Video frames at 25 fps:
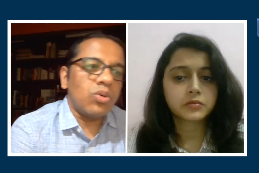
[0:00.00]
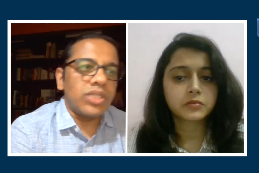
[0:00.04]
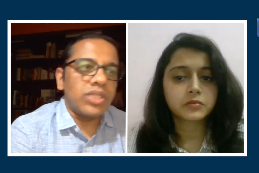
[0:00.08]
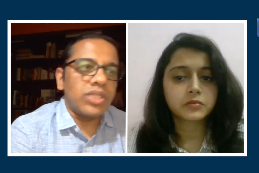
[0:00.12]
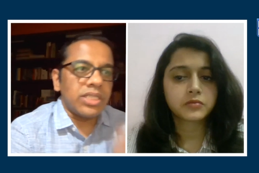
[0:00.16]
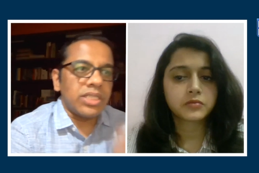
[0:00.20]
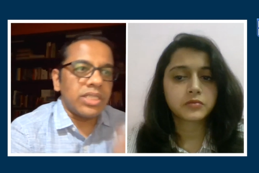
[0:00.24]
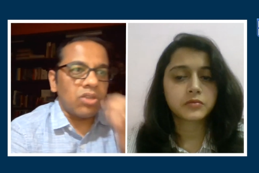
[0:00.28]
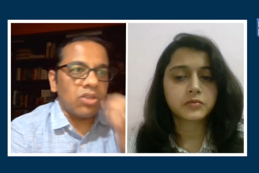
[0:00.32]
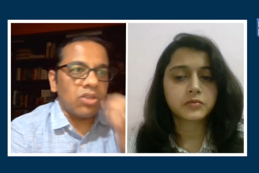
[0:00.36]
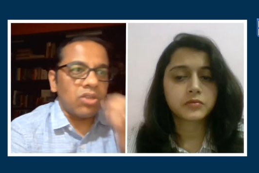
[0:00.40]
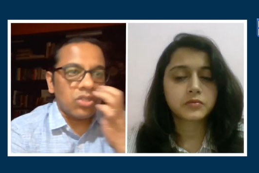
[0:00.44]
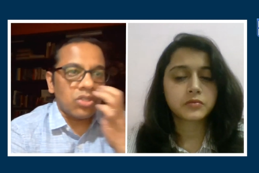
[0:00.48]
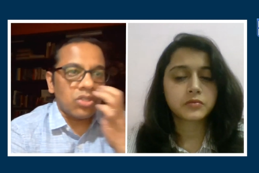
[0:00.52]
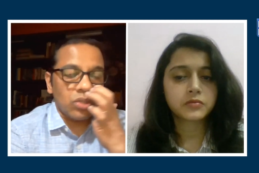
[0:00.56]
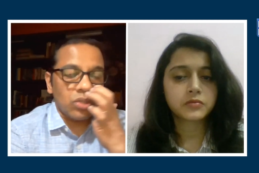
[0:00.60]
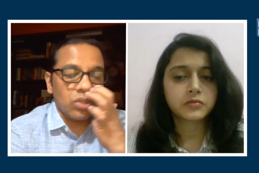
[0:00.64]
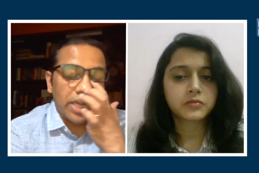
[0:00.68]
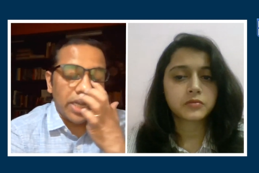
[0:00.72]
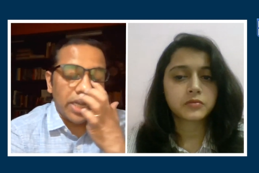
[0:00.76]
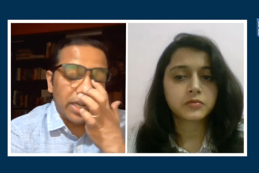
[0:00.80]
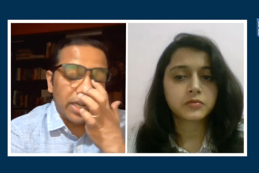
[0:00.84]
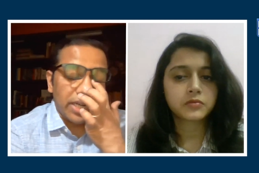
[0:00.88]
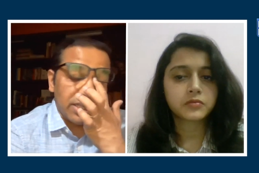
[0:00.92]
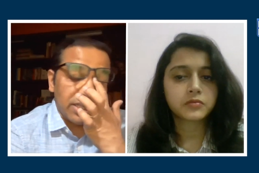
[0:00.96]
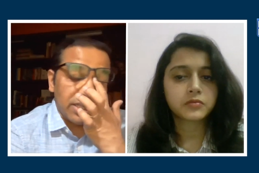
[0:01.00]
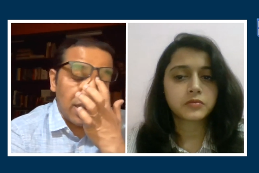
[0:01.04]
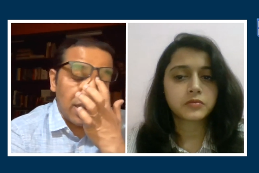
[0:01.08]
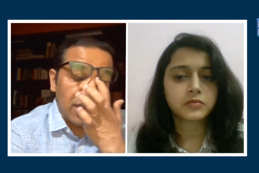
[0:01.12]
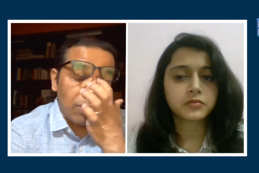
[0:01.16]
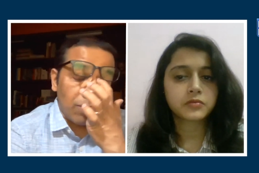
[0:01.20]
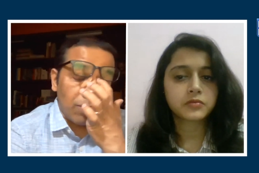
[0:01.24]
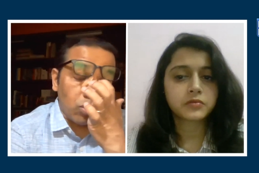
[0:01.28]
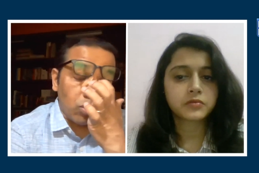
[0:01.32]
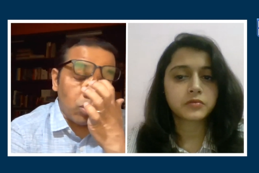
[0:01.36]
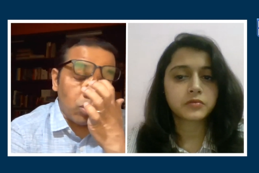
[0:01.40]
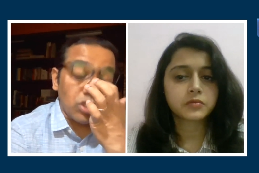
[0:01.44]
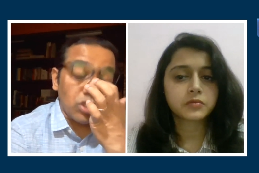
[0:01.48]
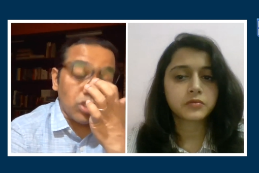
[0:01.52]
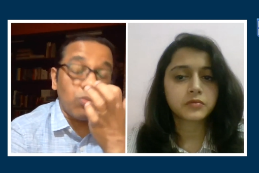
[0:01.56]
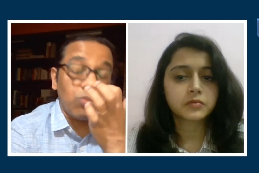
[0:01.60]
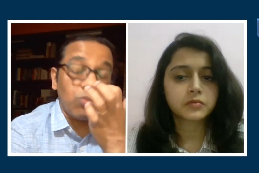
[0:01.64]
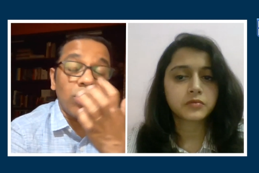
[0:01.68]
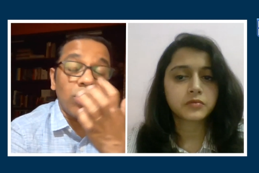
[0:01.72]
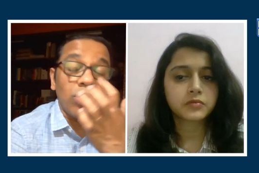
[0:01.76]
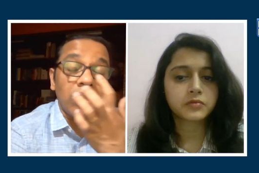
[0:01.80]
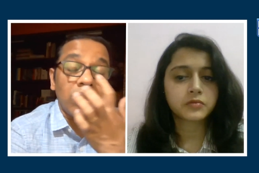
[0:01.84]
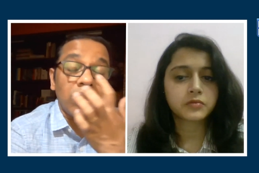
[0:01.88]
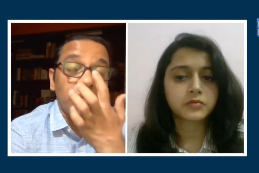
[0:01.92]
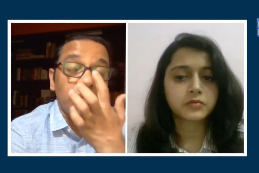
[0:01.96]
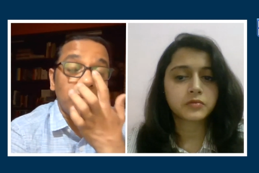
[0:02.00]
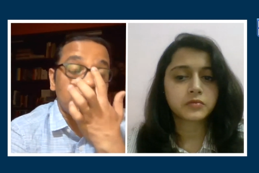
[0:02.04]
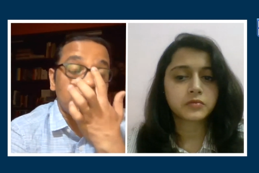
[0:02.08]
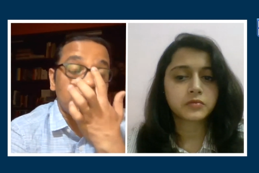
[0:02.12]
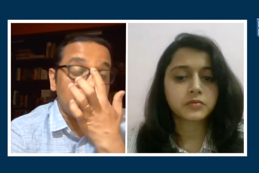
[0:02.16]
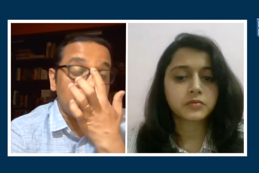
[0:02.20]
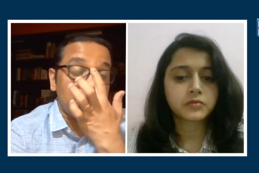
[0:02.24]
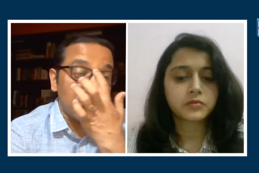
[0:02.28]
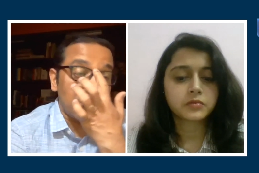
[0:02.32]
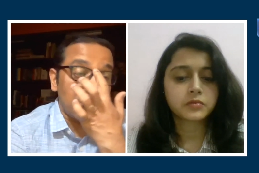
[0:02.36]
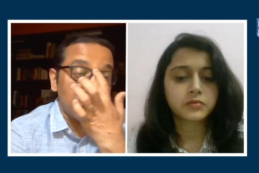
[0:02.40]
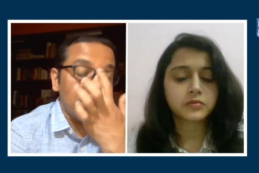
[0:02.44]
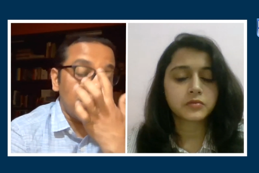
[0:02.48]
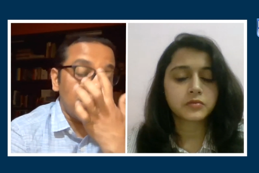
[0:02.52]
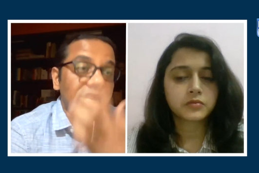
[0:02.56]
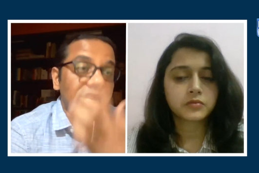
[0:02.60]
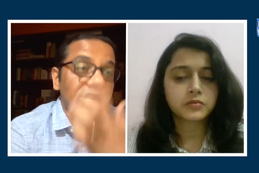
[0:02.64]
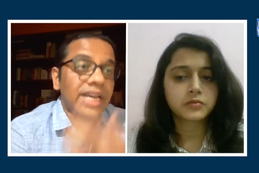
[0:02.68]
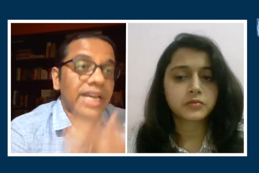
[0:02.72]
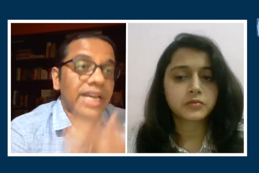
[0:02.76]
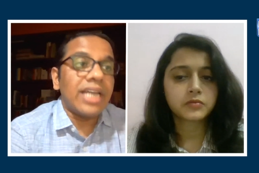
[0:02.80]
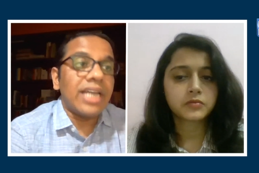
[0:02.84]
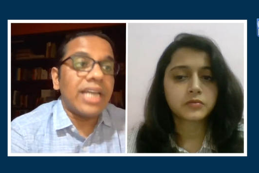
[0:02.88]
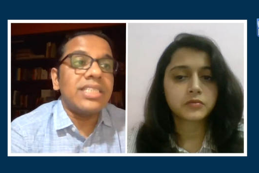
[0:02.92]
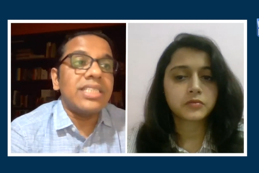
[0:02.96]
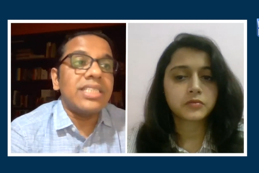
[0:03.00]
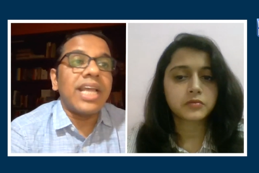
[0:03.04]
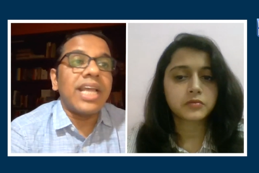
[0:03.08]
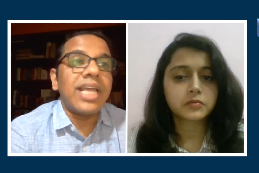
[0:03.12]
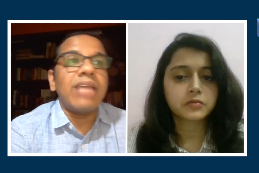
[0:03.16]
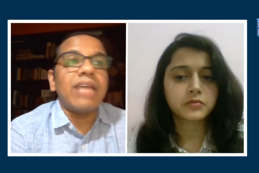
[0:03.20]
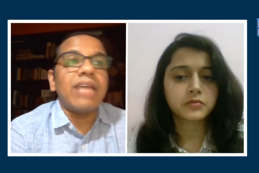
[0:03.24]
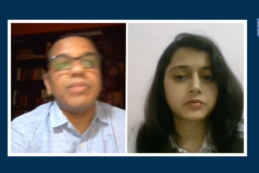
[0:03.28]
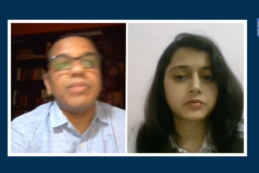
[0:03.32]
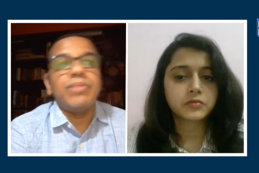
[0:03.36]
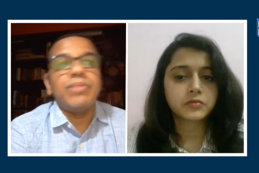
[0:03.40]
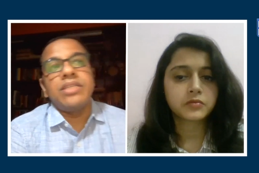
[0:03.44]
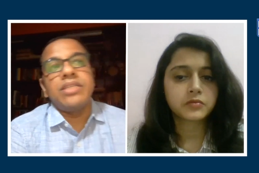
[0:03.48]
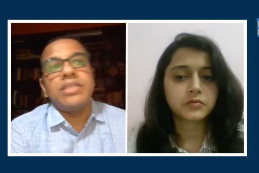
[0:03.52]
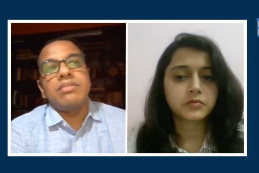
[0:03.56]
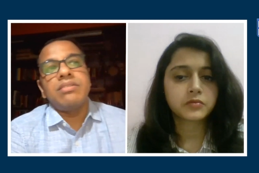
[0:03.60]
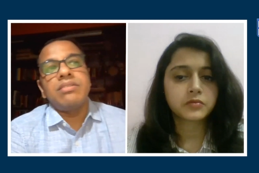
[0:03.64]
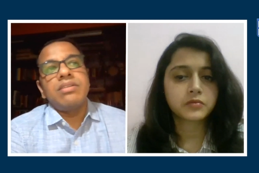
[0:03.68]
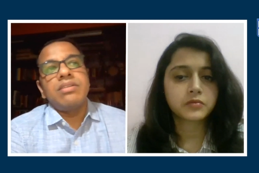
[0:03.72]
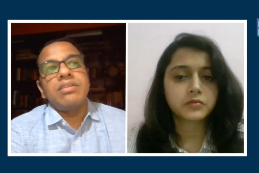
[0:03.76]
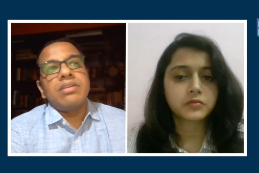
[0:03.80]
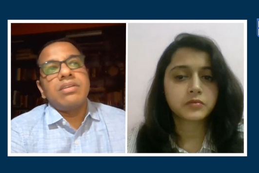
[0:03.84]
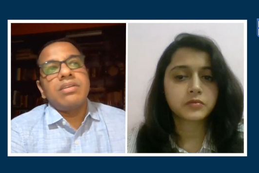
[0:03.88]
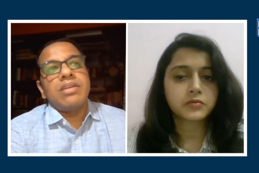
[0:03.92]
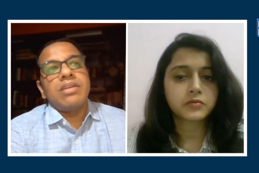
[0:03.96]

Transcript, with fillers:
Speaker 1: which is also that the fossil fuel based energy can be,